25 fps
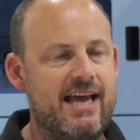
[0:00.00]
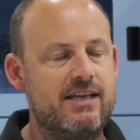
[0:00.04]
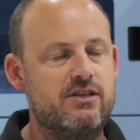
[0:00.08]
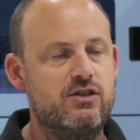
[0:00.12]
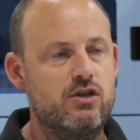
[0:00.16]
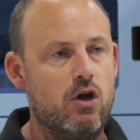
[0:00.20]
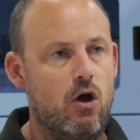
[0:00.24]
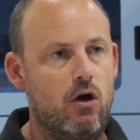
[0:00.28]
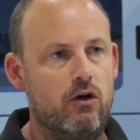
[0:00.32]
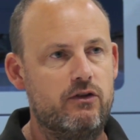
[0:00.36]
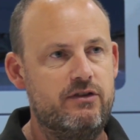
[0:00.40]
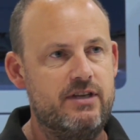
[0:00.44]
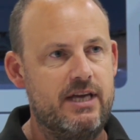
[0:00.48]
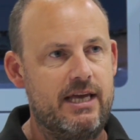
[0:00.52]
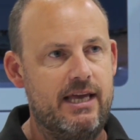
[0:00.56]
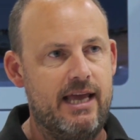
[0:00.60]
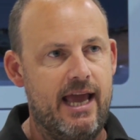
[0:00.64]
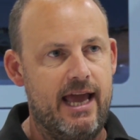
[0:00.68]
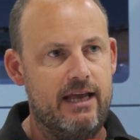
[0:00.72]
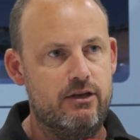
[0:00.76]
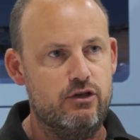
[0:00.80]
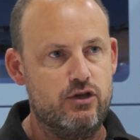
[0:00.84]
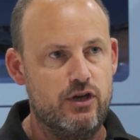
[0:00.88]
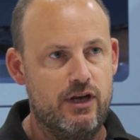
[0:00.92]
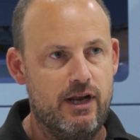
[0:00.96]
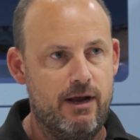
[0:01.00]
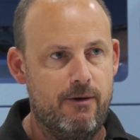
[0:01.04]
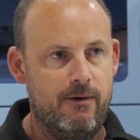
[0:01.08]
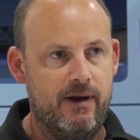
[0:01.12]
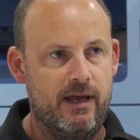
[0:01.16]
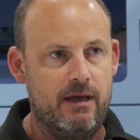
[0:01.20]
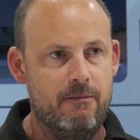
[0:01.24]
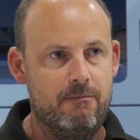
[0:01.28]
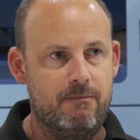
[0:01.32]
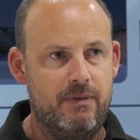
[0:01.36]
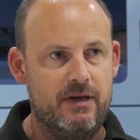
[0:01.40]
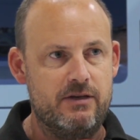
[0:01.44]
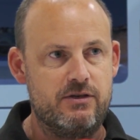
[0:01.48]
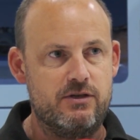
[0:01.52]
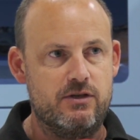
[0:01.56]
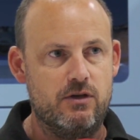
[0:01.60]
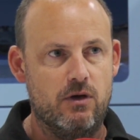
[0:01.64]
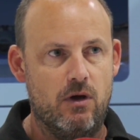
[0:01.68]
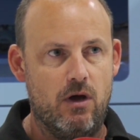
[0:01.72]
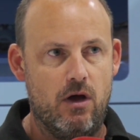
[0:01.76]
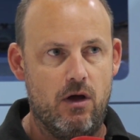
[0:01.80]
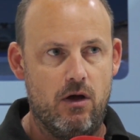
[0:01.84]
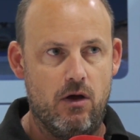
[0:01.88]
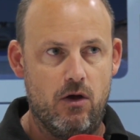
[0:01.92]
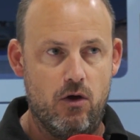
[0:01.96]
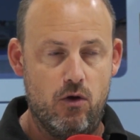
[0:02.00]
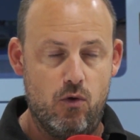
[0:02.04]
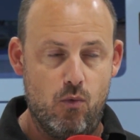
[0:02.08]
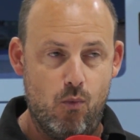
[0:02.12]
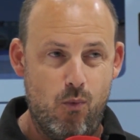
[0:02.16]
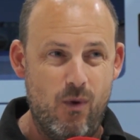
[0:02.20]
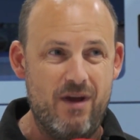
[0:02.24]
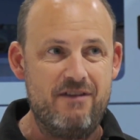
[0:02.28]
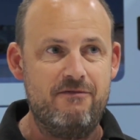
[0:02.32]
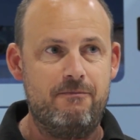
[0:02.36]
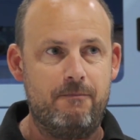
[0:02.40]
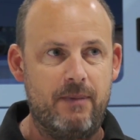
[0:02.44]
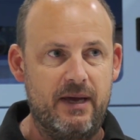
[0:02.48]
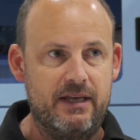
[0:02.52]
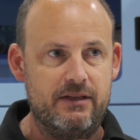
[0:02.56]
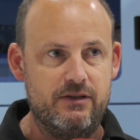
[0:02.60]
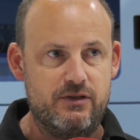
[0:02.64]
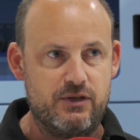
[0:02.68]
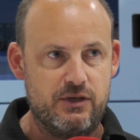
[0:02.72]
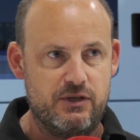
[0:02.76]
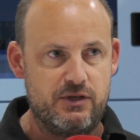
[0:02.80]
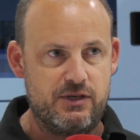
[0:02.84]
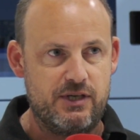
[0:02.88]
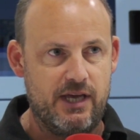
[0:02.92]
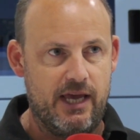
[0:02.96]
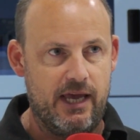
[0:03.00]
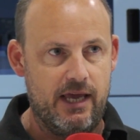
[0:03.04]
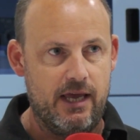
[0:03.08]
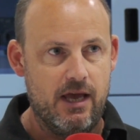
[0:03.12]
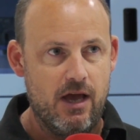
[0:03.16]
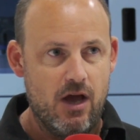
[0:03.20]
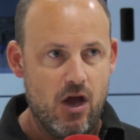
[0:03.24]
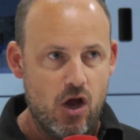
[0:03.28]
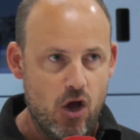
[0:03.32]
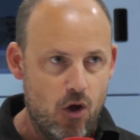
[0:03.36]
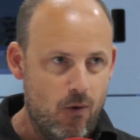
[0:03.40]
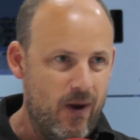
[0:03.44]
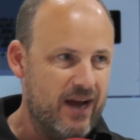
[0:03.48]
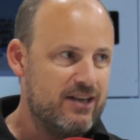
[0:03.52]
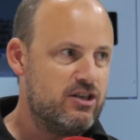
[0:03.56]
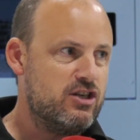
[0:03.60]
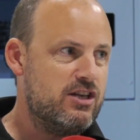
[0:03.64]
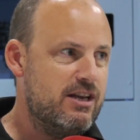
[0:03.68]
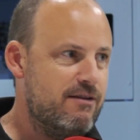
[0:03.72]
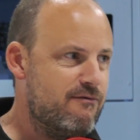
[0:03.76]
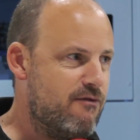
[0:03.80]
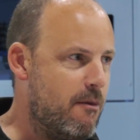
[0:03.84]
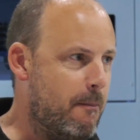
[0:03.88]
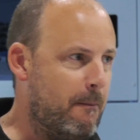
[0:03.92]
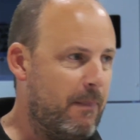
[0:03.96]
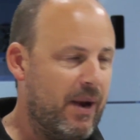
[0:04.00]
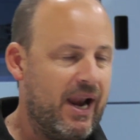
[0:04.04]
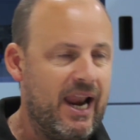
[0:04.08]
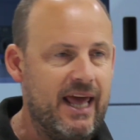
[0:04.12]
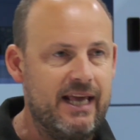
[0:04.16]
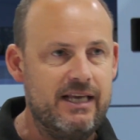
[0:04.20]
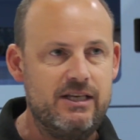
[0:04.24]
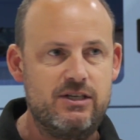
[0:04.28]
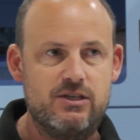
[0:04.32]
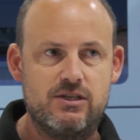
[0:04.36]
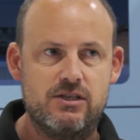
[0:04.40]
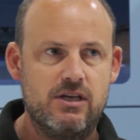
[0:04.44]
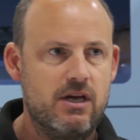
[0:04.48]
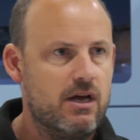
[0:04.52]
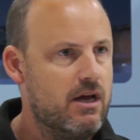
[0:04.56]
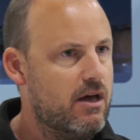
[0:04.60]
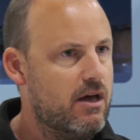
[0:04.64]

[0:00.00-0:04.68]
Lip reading: SRD Engineering in Bicester, who we've been to see, who actually replaced